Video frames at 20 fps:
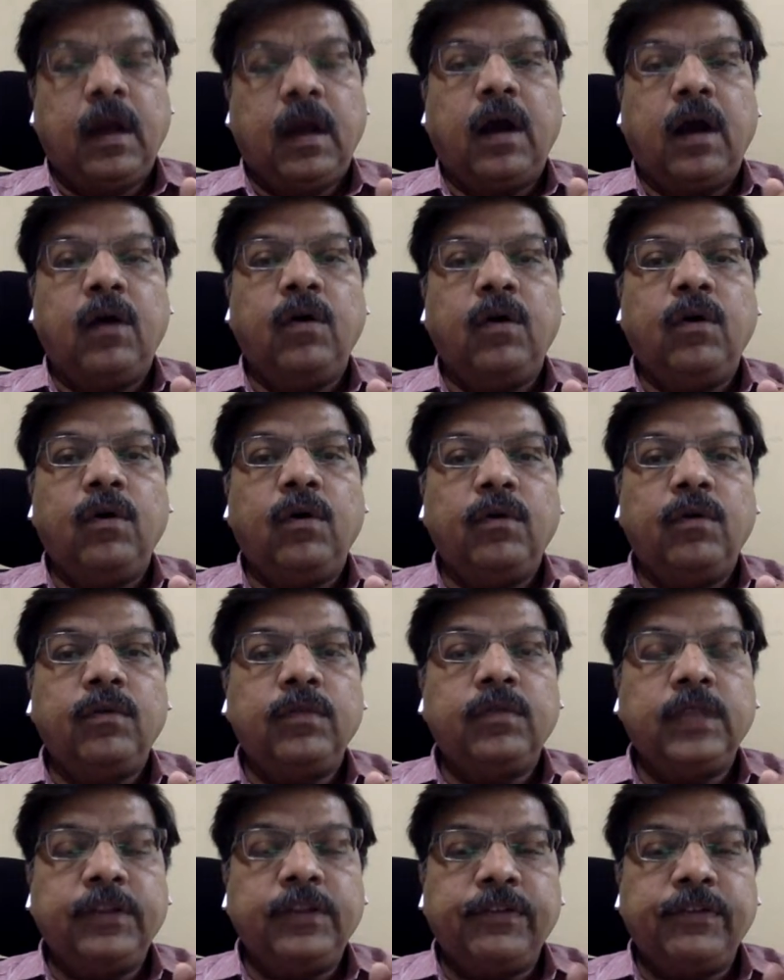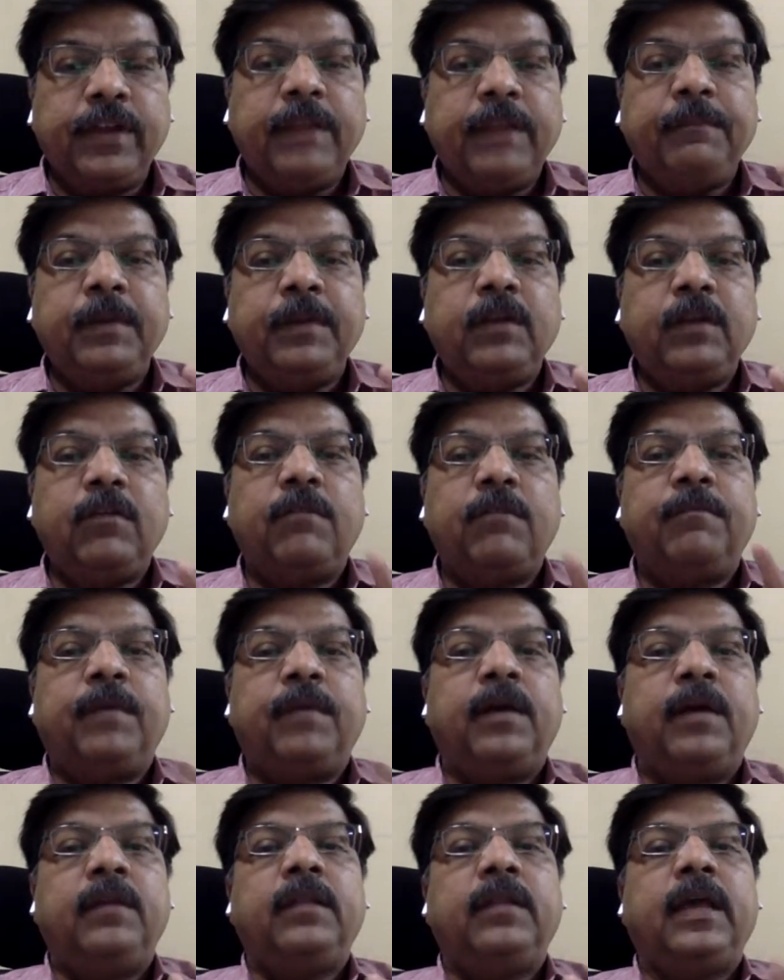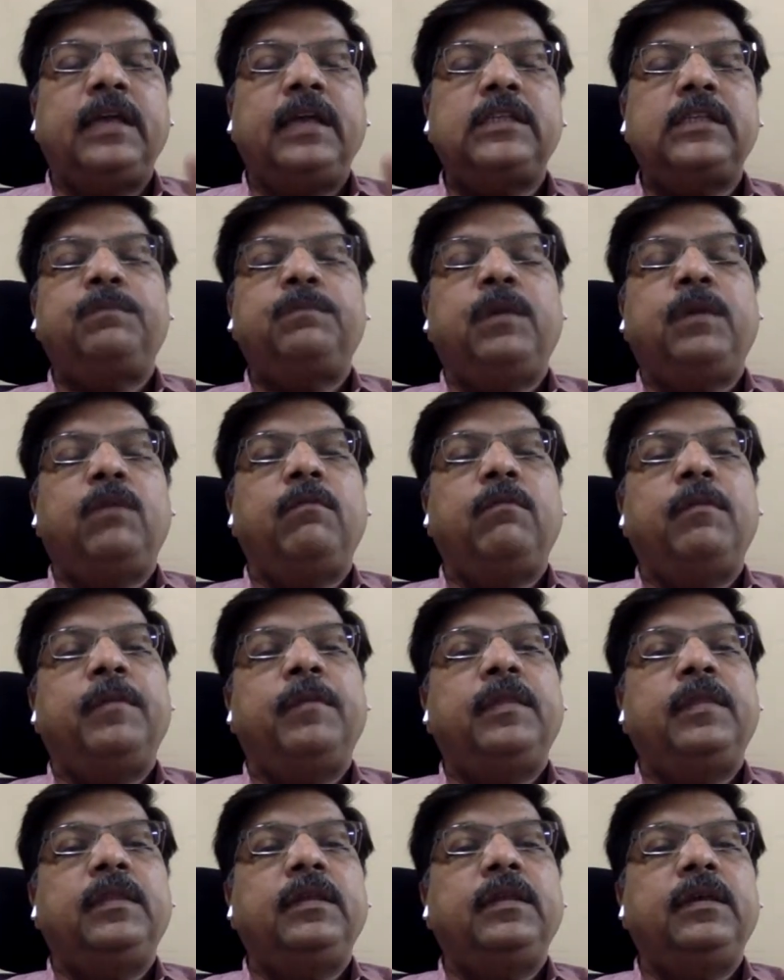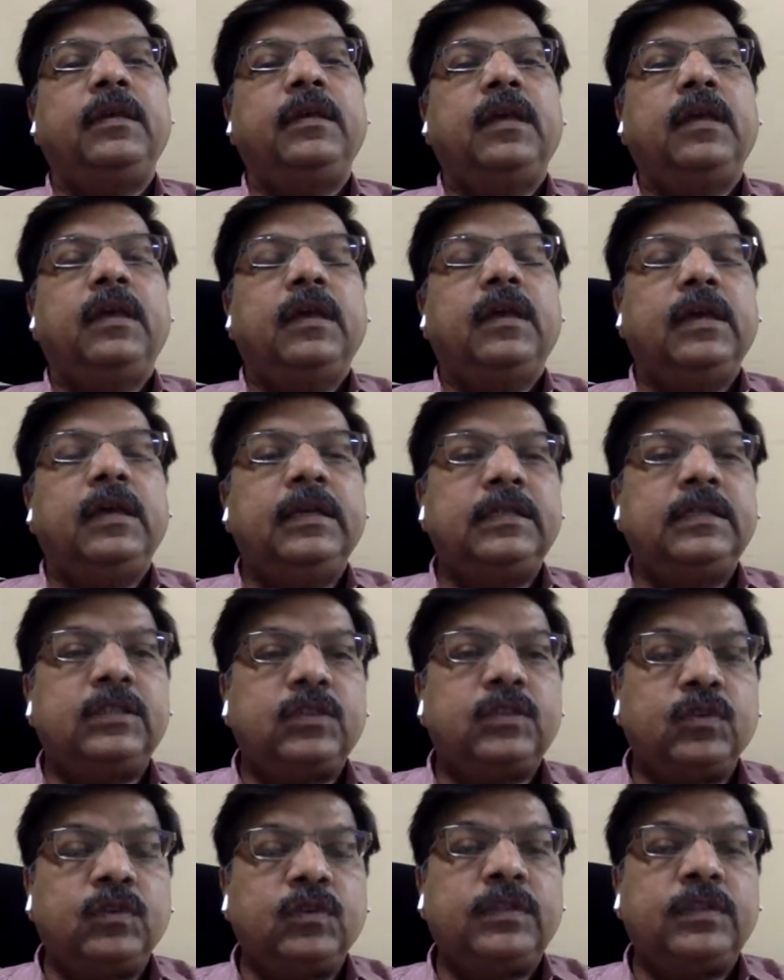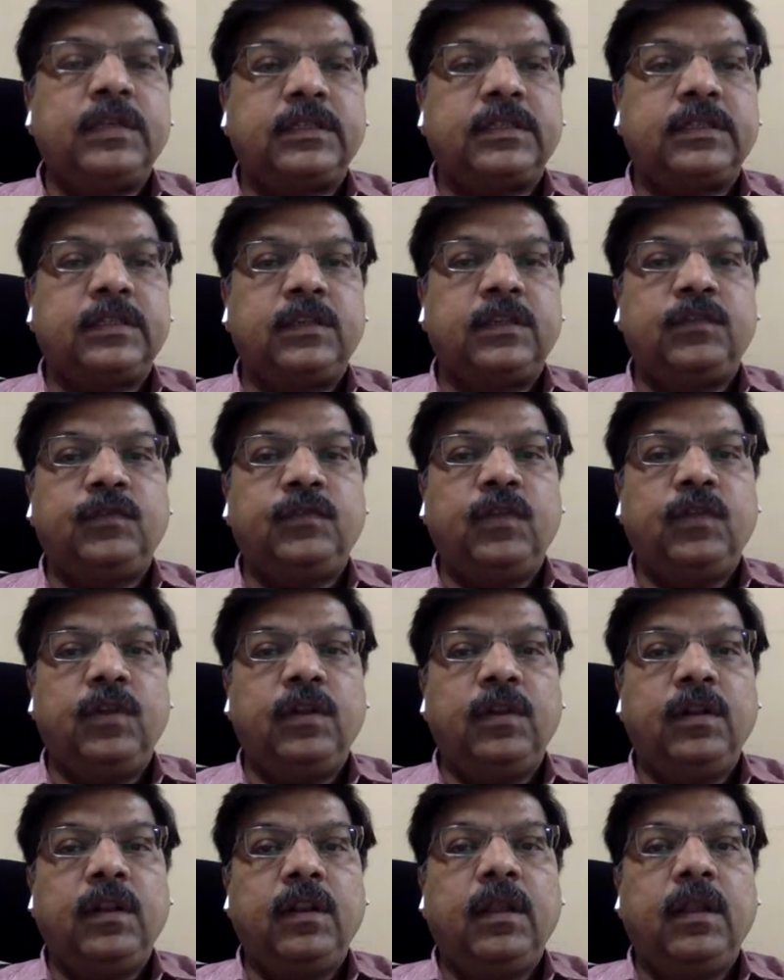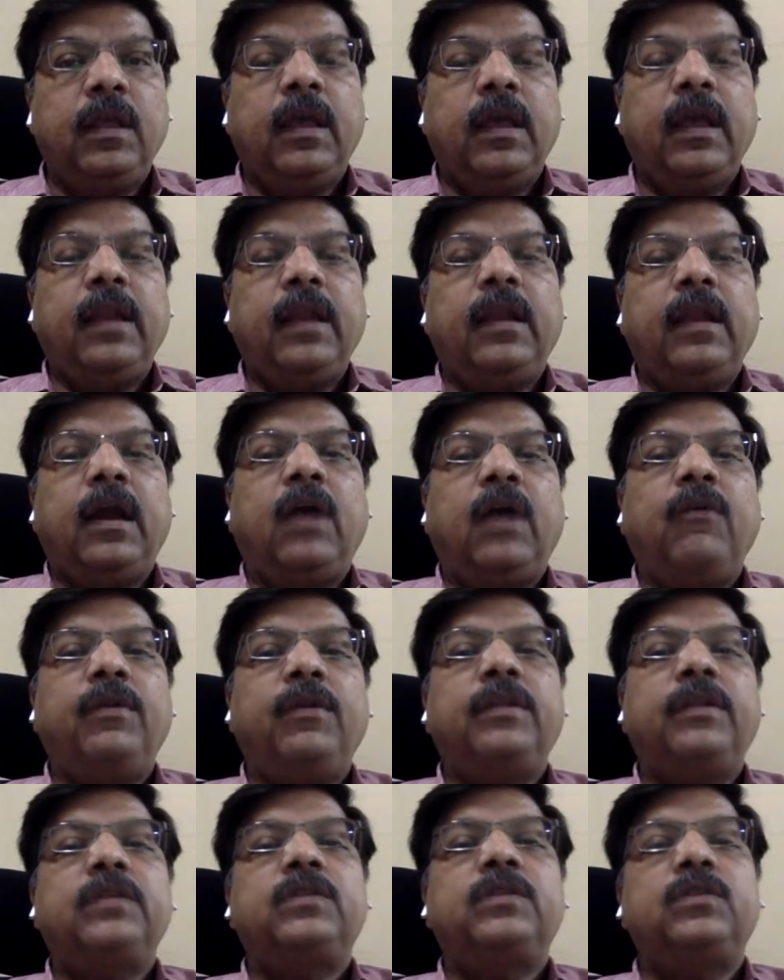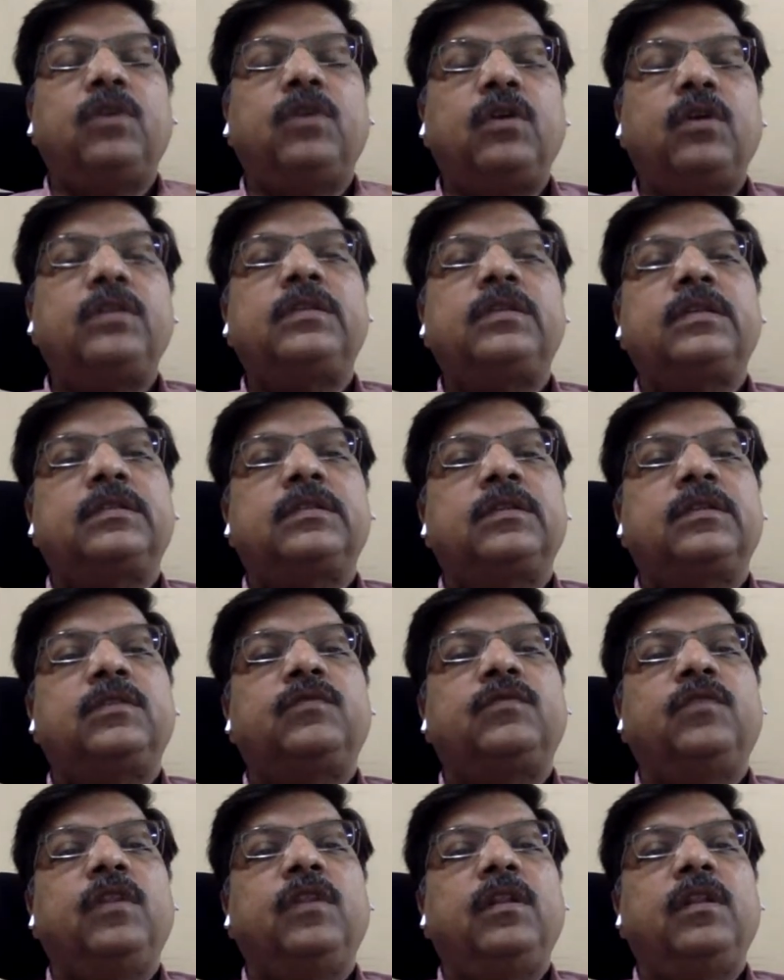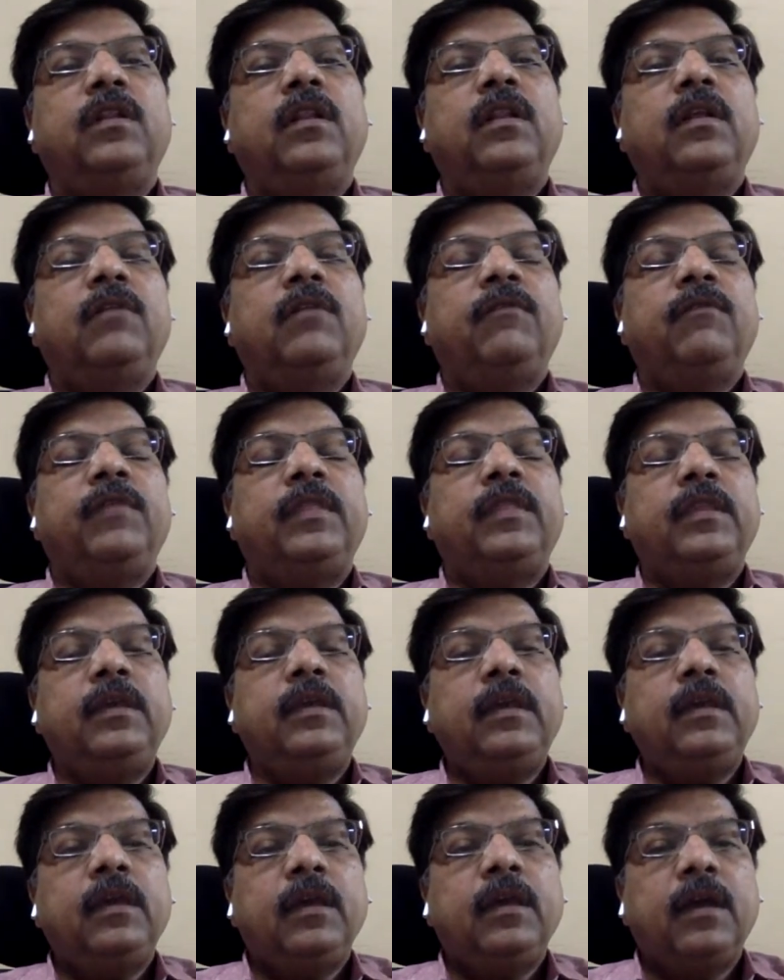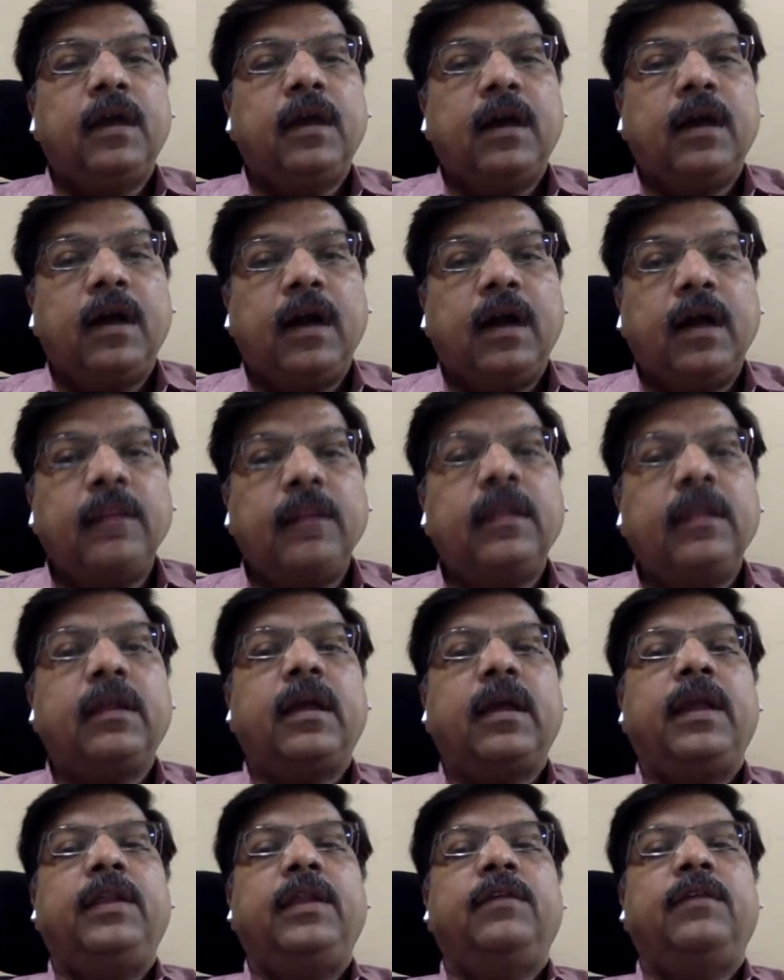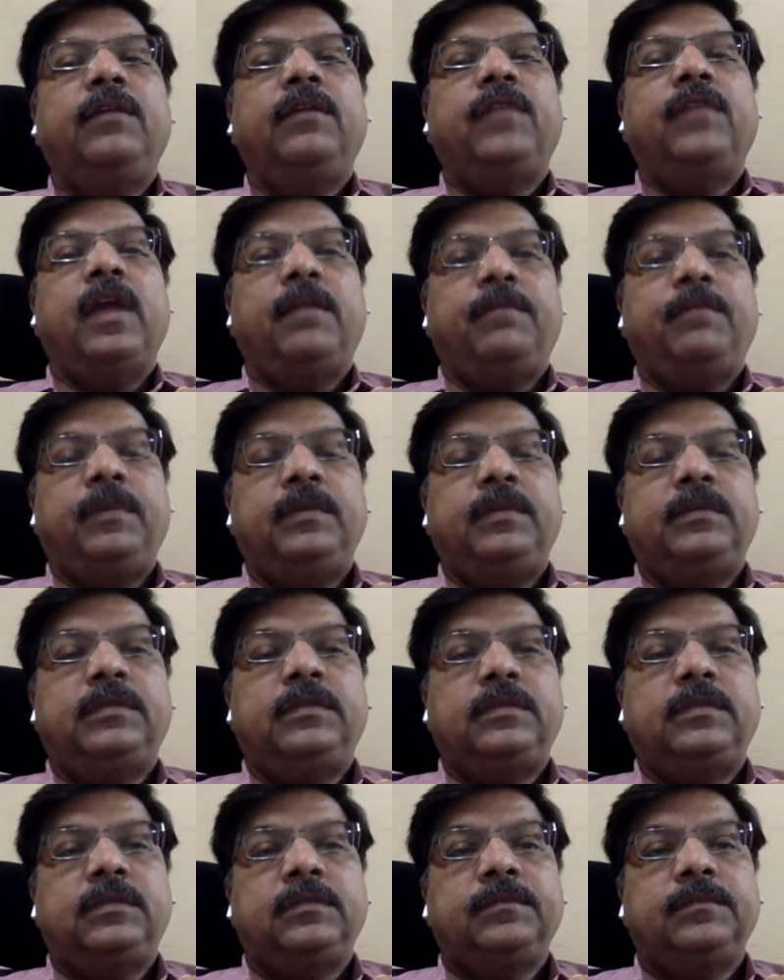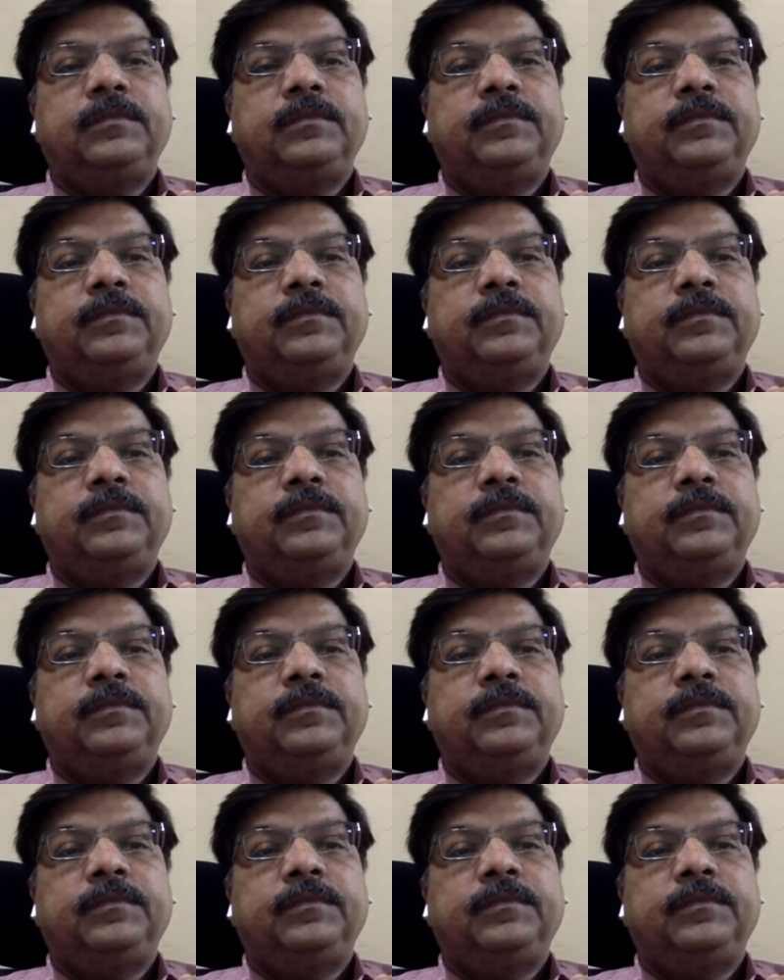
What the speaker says: How the treatment of burn as per homeopathy is so successful and how it is not successful with the other kind of therapies.